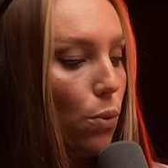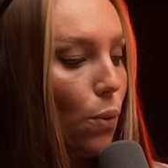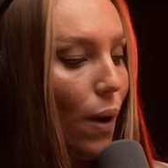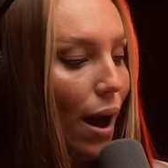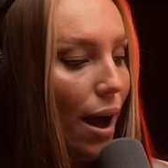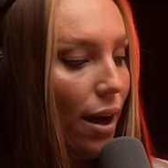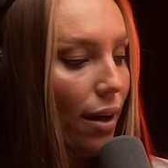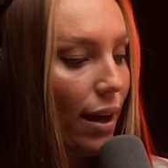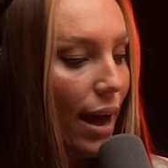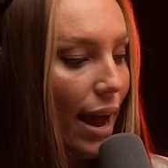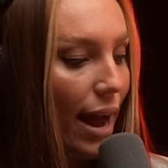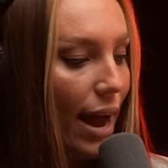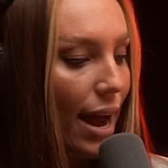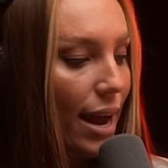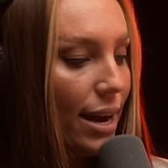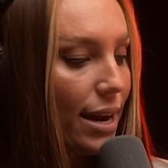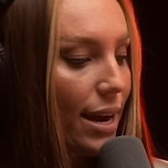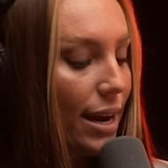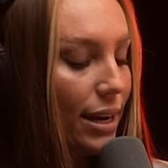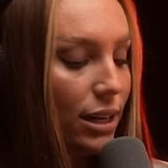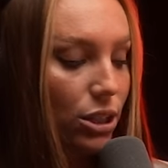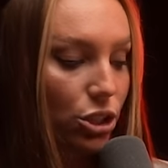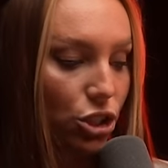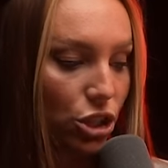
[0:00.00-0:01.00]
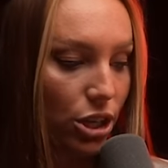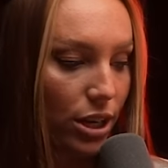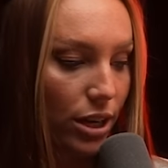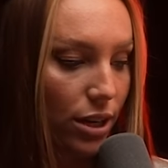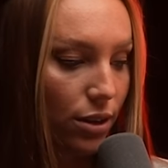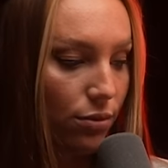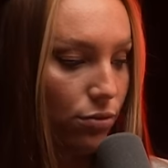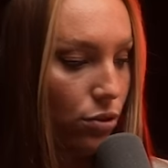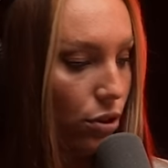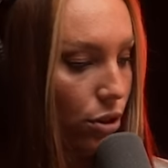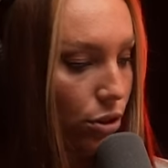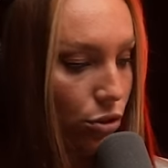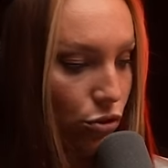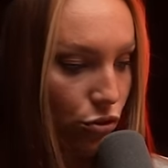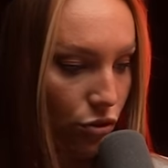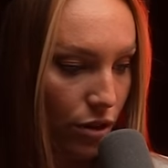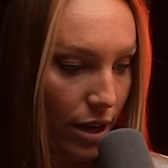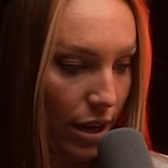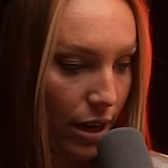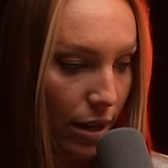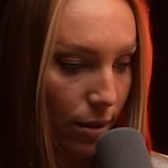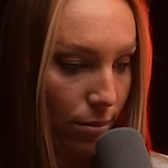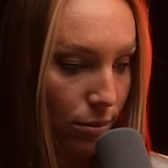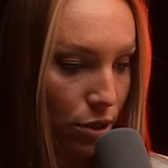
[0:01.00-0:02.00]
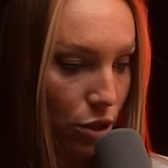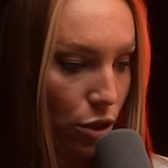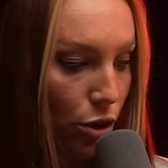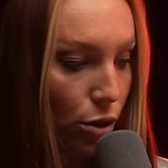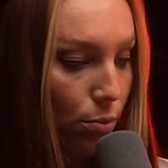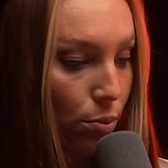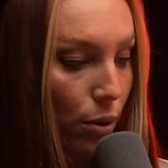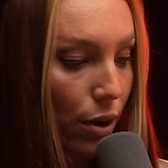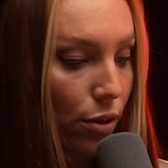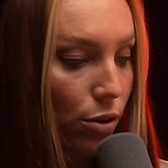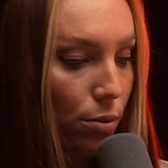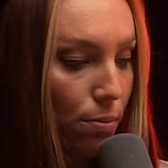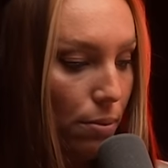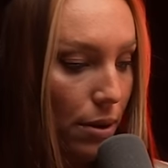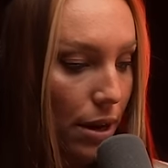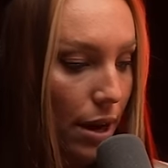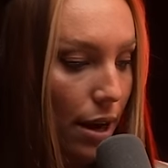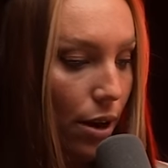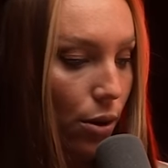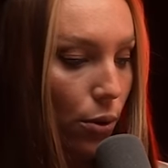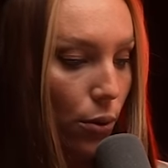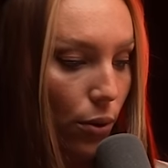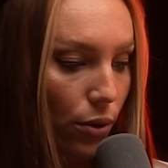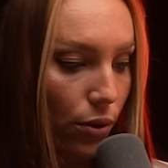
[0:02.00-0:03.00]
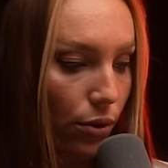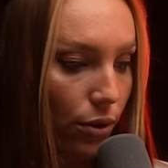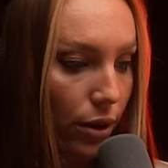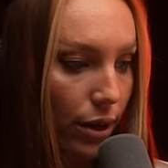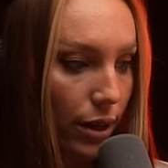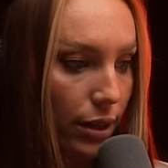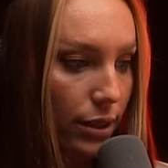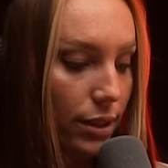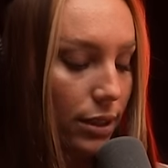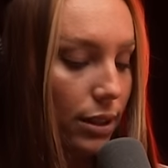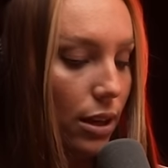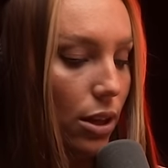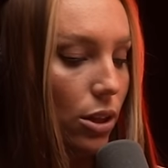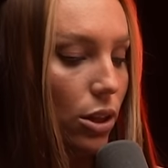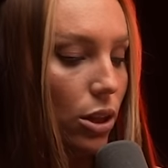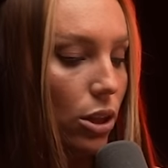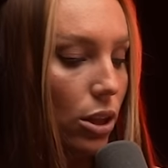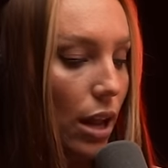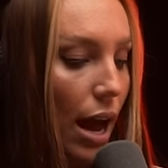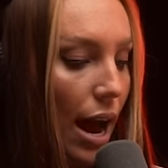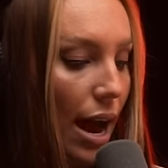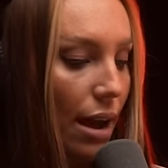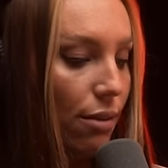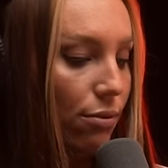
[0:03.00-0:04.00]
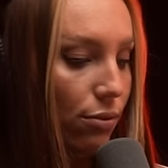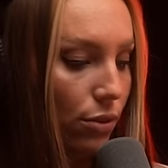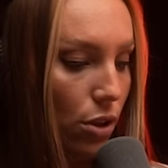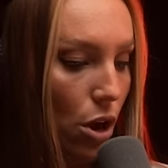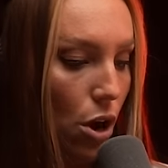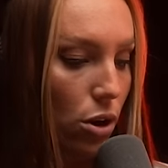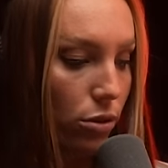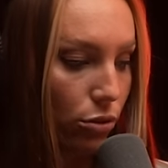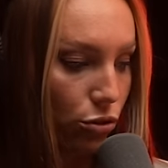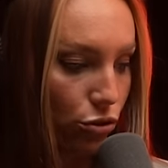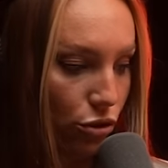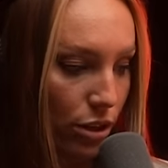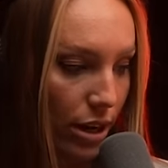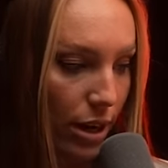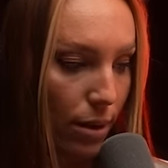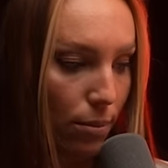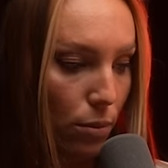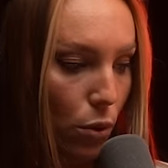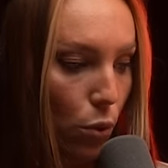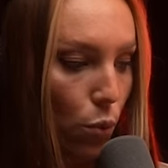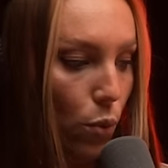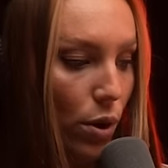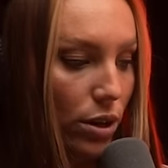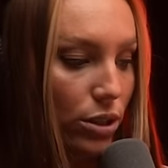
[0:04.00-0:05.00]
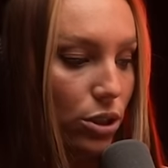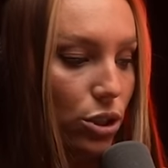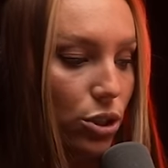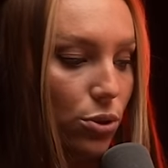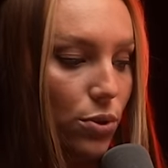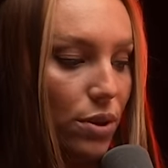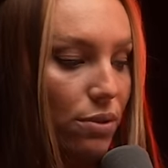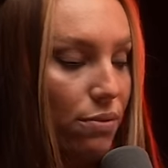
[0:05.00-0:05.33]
while Anne had achieved her dreams, her brother Pierre Orderud's lifelong dream was to